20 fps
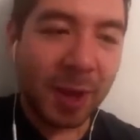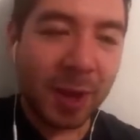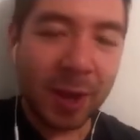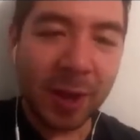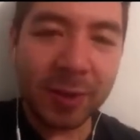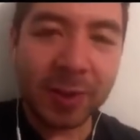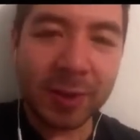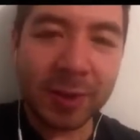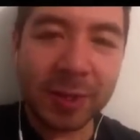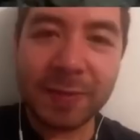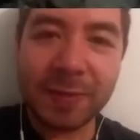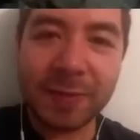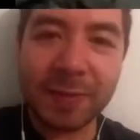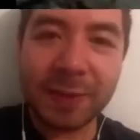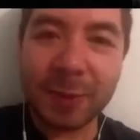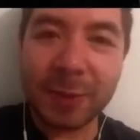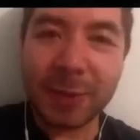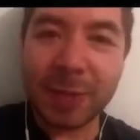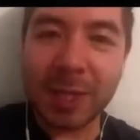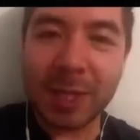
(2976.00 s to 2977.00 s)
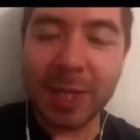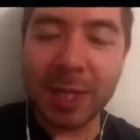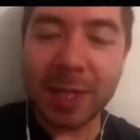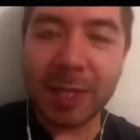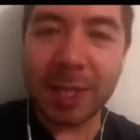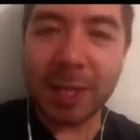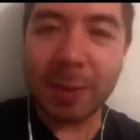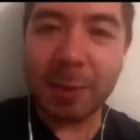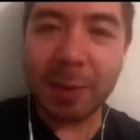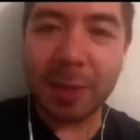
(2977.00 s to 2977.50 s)
all the stuff that was in
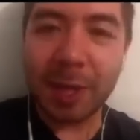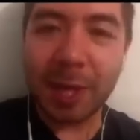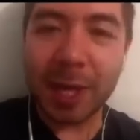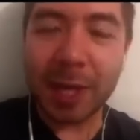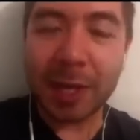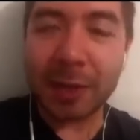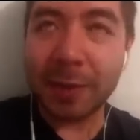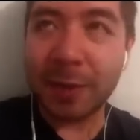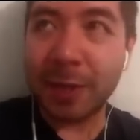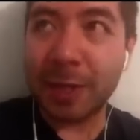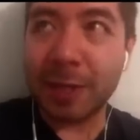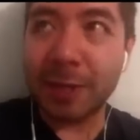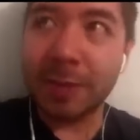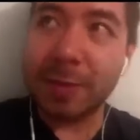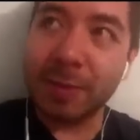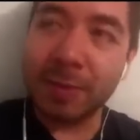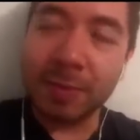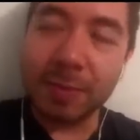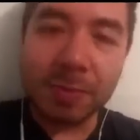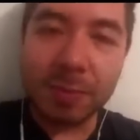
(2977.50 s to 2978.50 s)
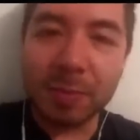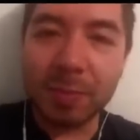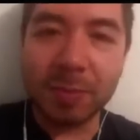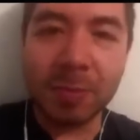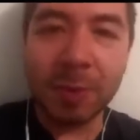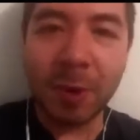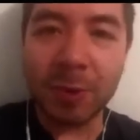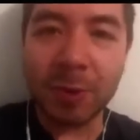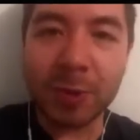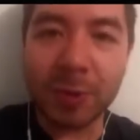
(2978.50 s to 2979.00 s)
the unstable client, or at least
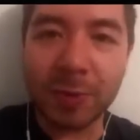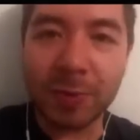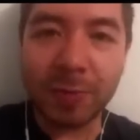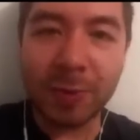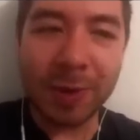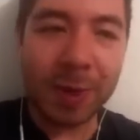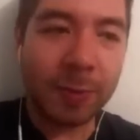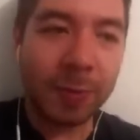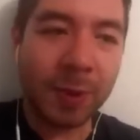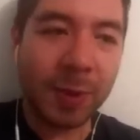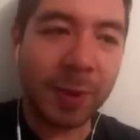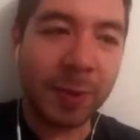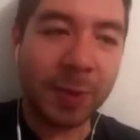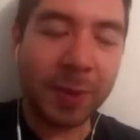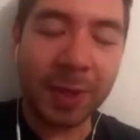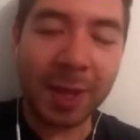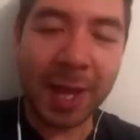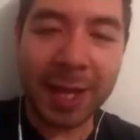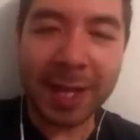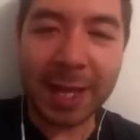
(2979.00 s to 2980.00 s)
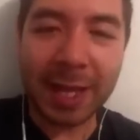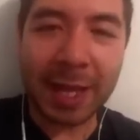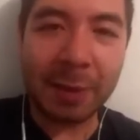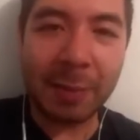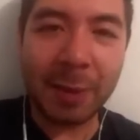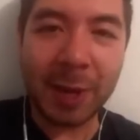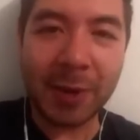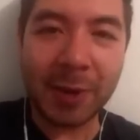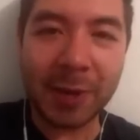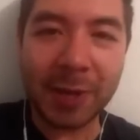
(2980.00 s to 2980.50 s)
most of what we were
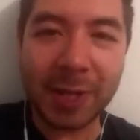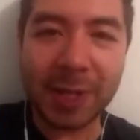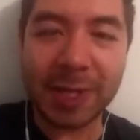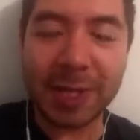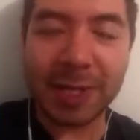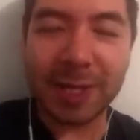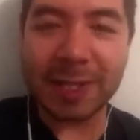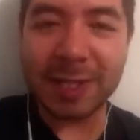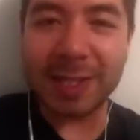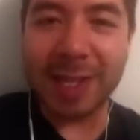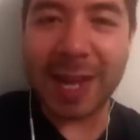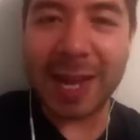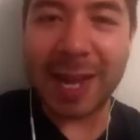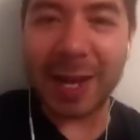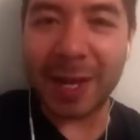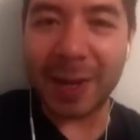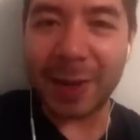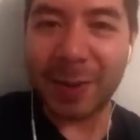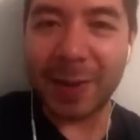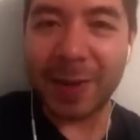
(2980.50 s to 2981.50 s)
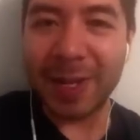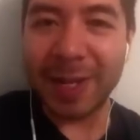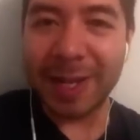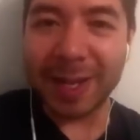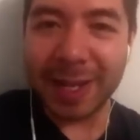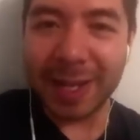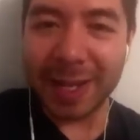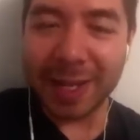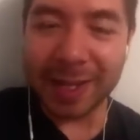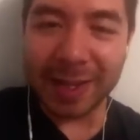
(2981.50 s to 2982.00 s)
liking about it, is now
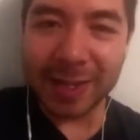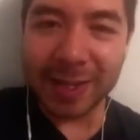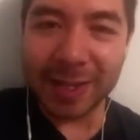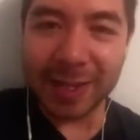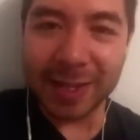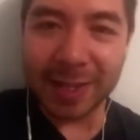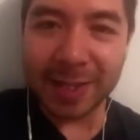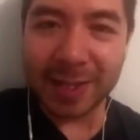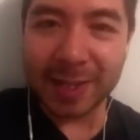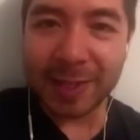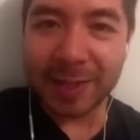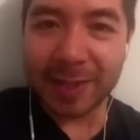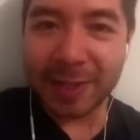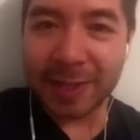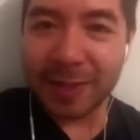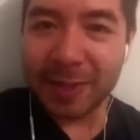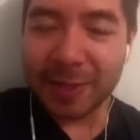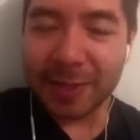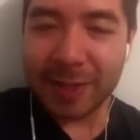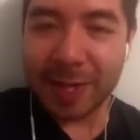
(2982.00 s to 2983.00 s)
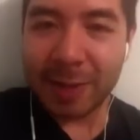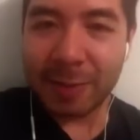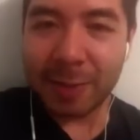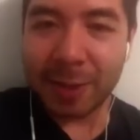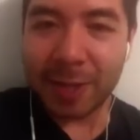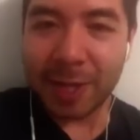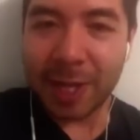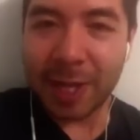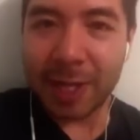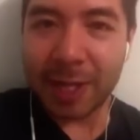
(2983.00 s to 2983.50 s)
in the
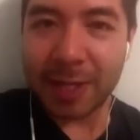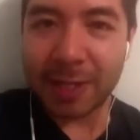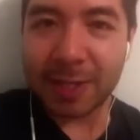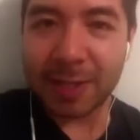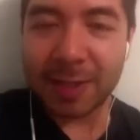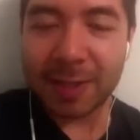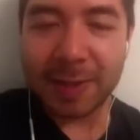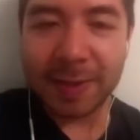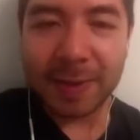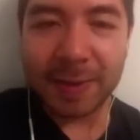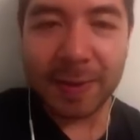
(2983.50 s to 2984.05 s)
stable client.